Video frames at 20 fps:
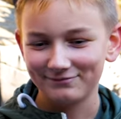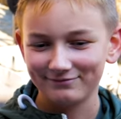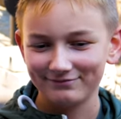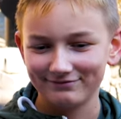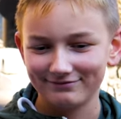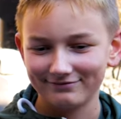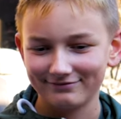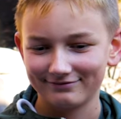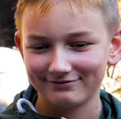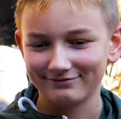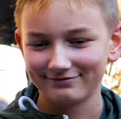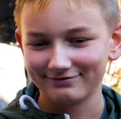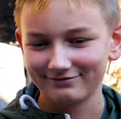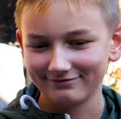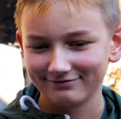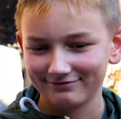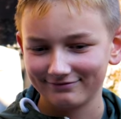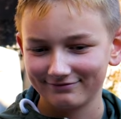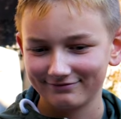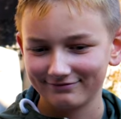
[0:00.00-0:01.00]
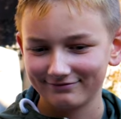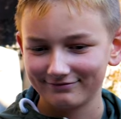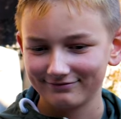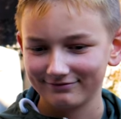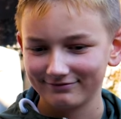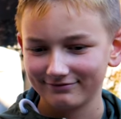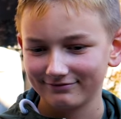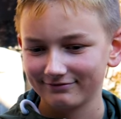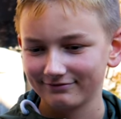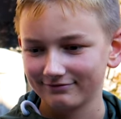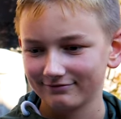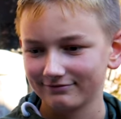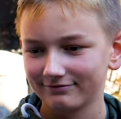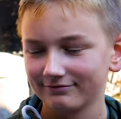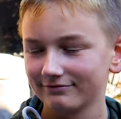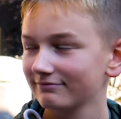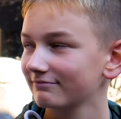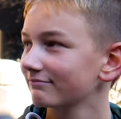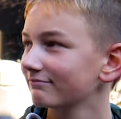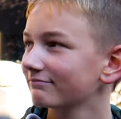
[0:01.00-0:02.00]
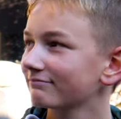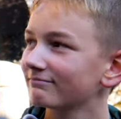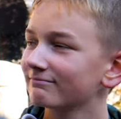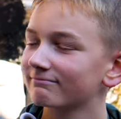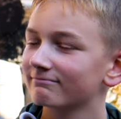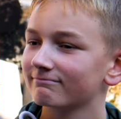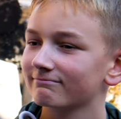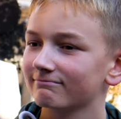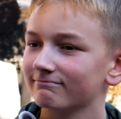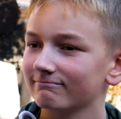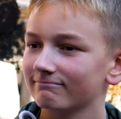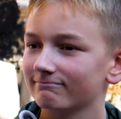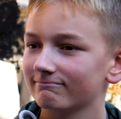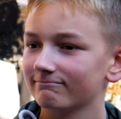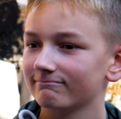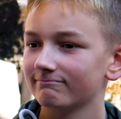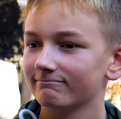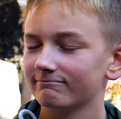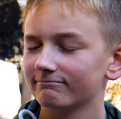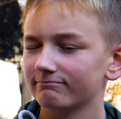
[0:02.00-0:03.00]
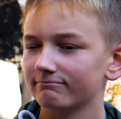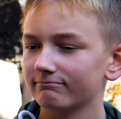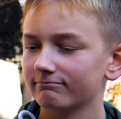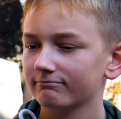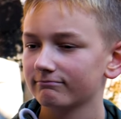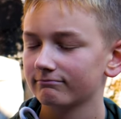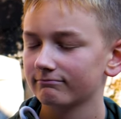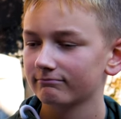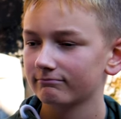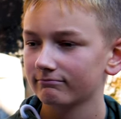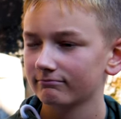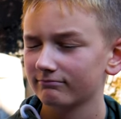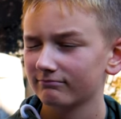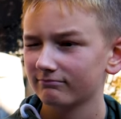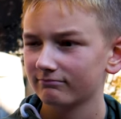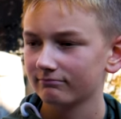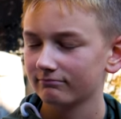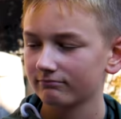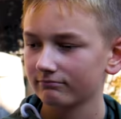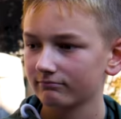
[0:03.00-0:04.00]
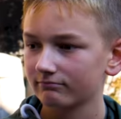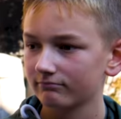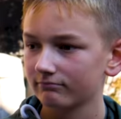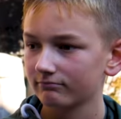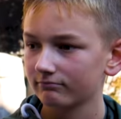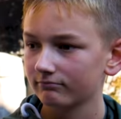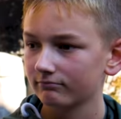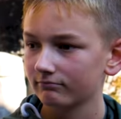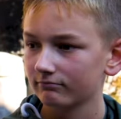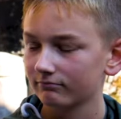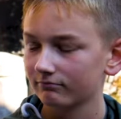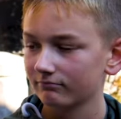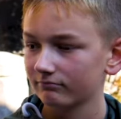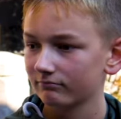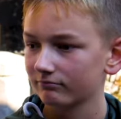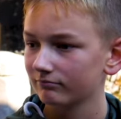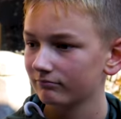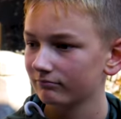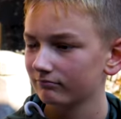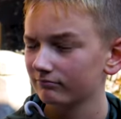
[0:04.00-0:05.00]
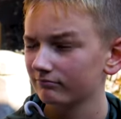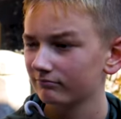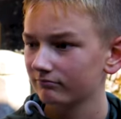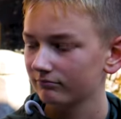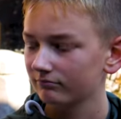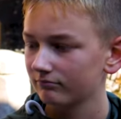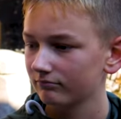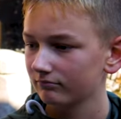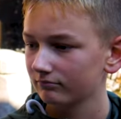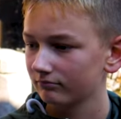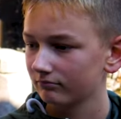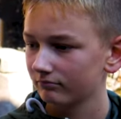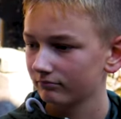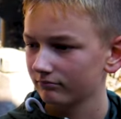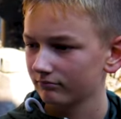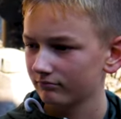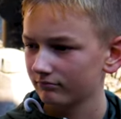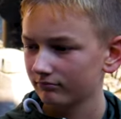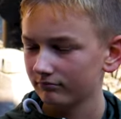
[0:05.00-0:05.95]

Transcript: [no speech]